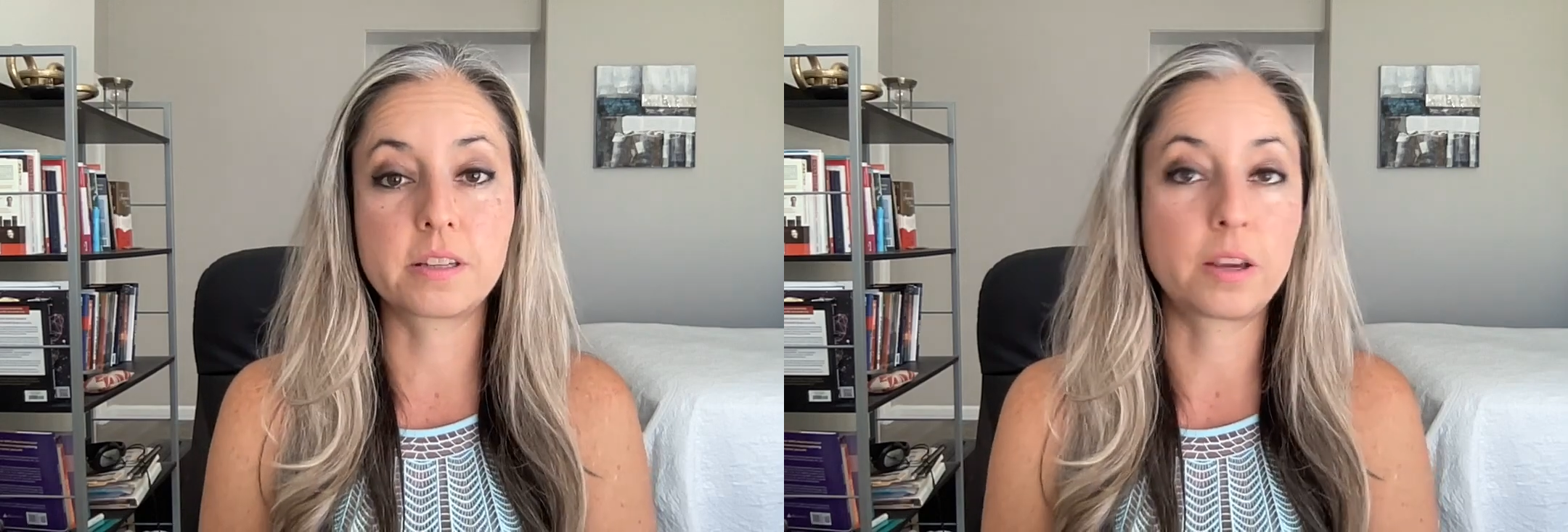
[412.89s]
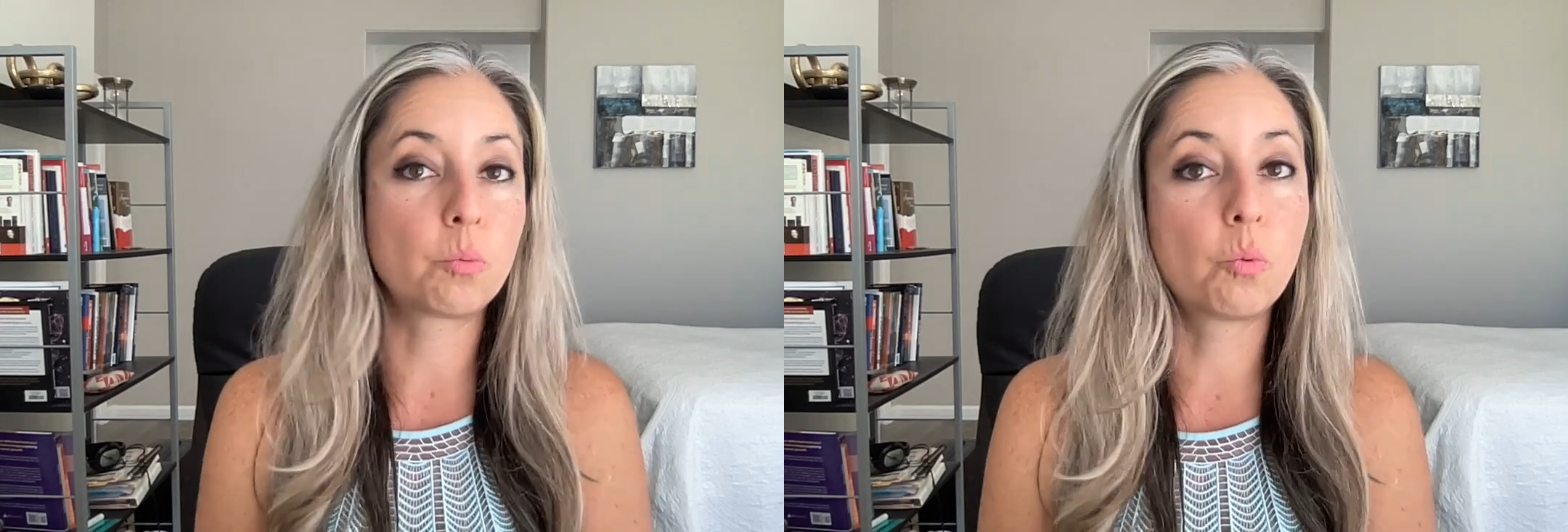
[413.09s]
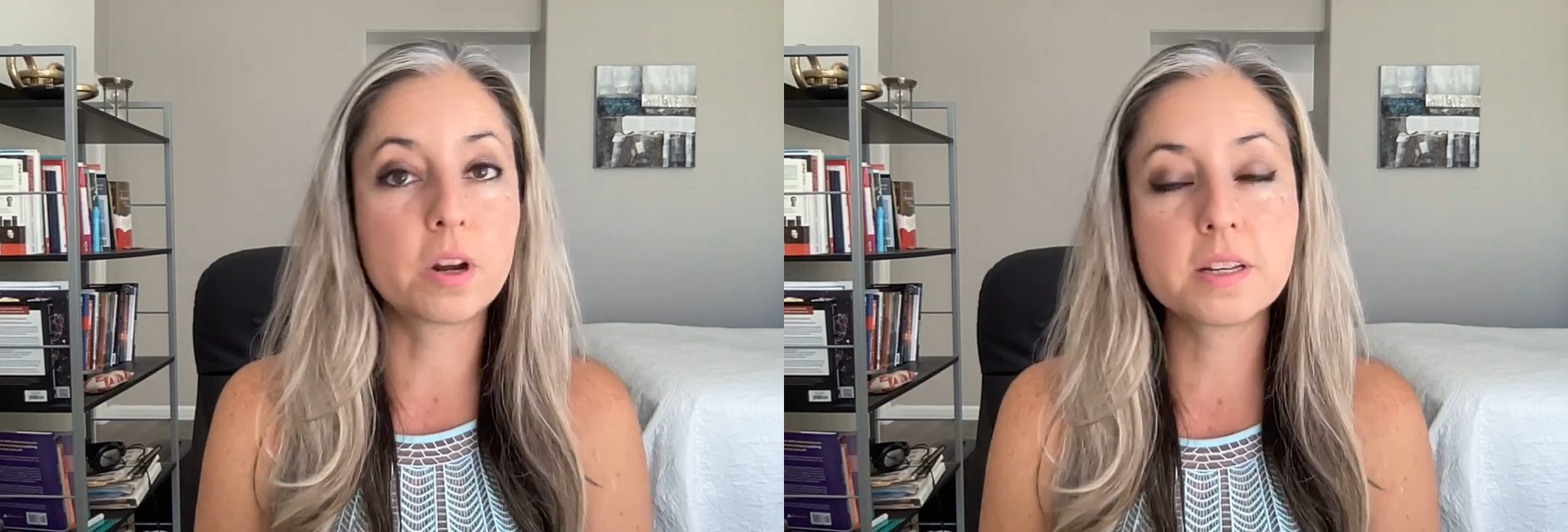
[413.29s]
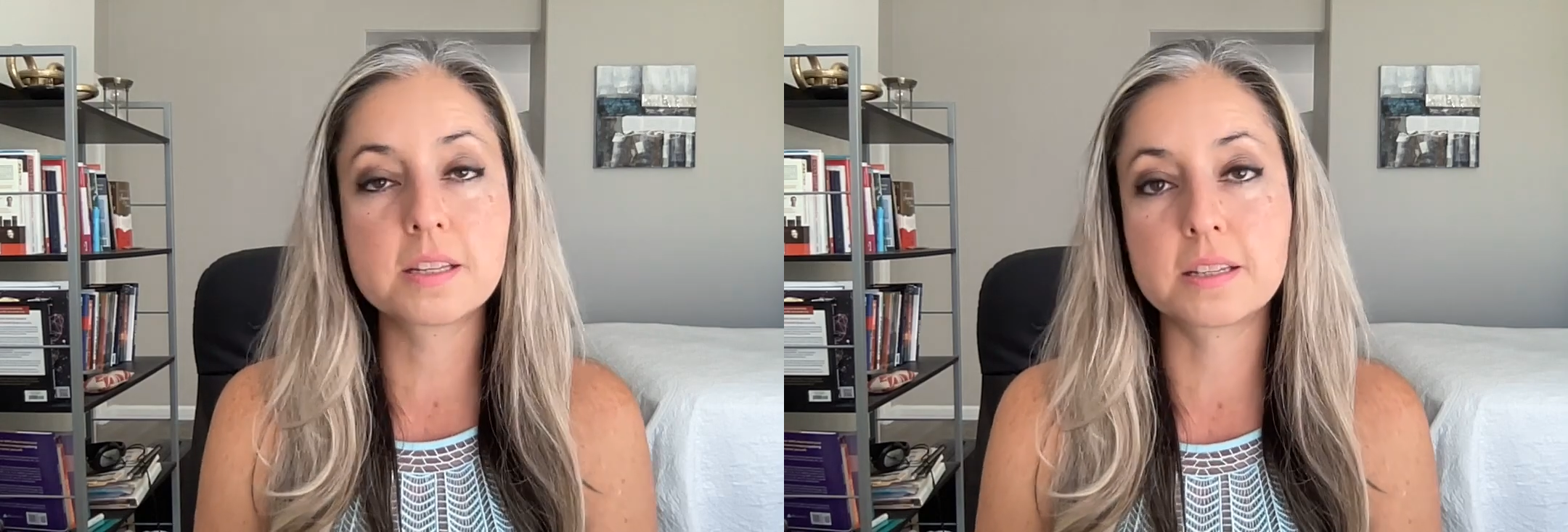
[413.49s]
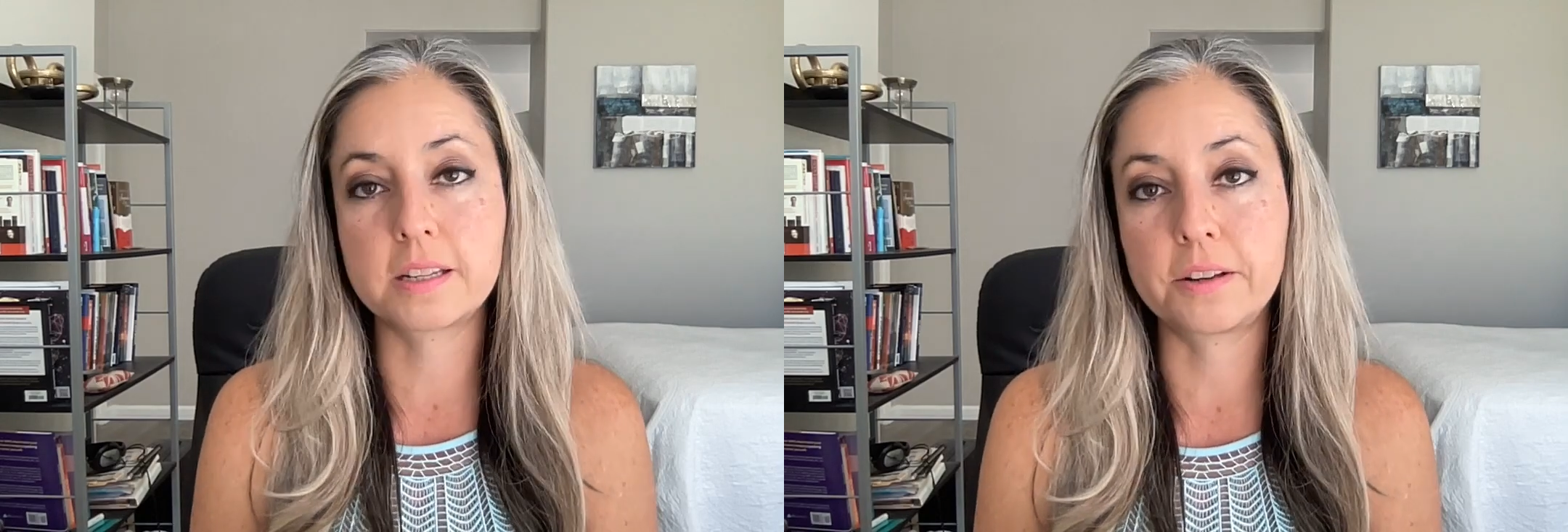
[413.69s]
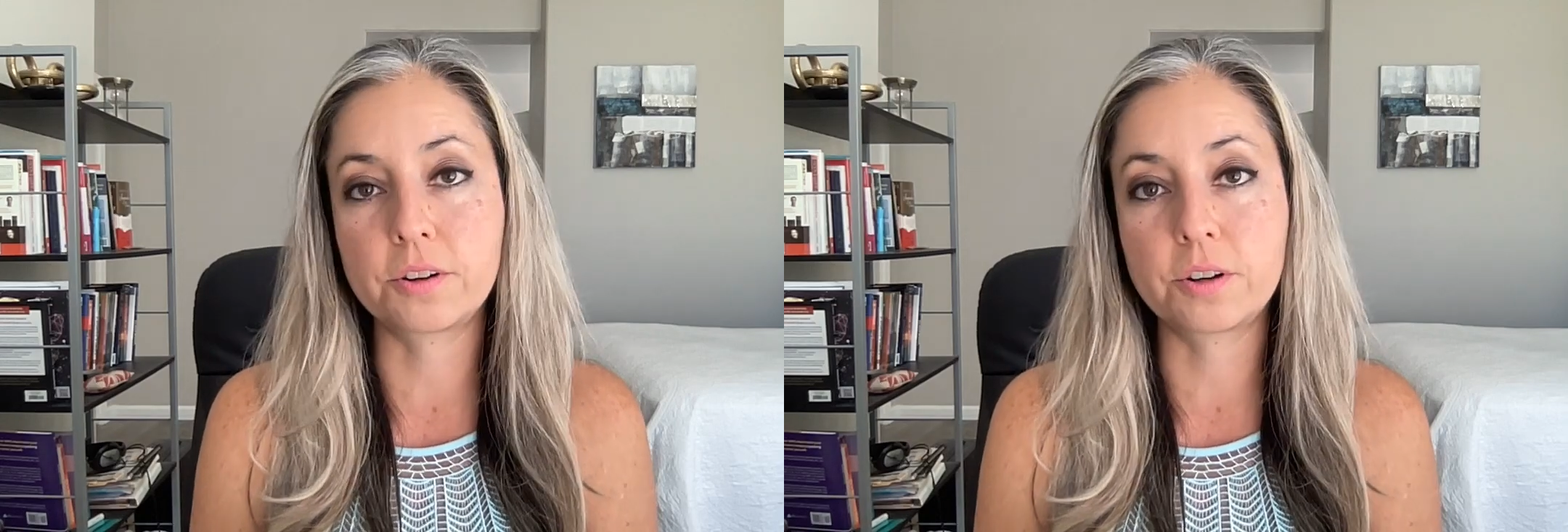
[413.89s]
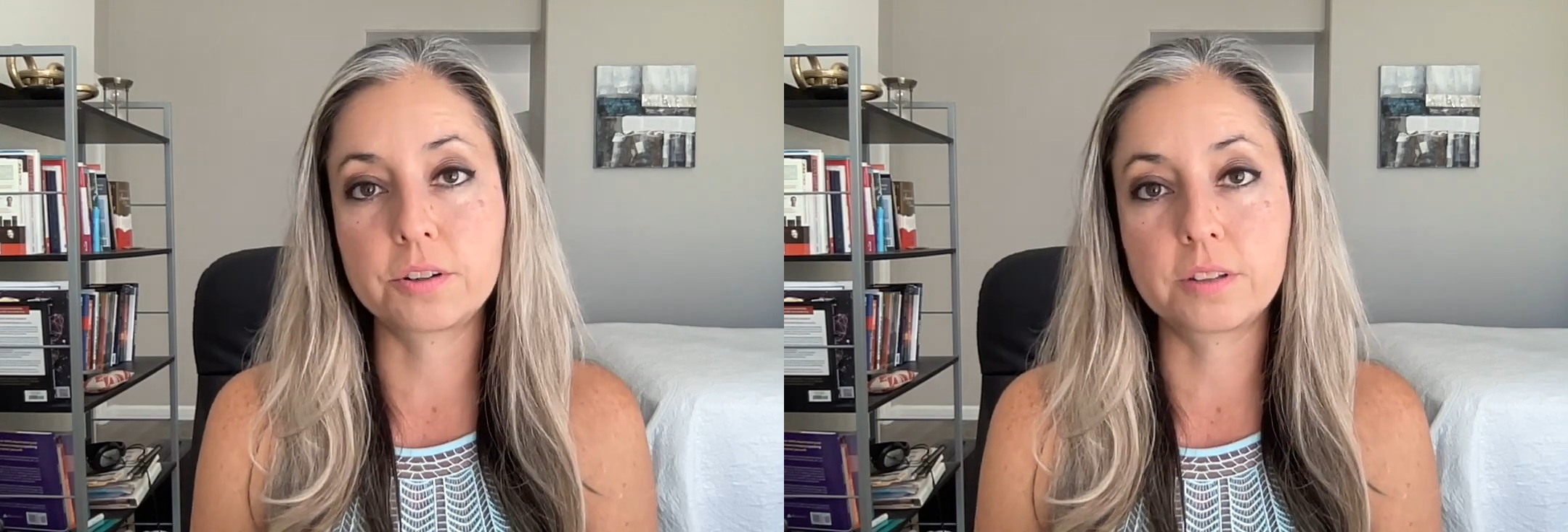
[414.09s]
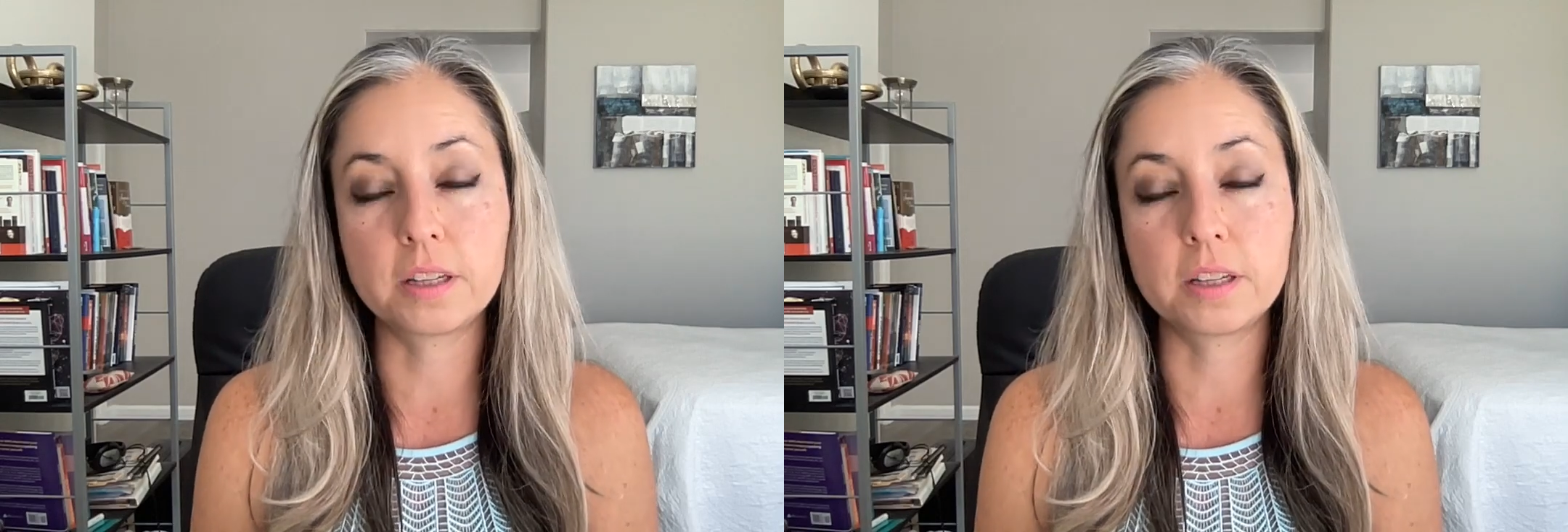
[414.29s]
Like, what is the standard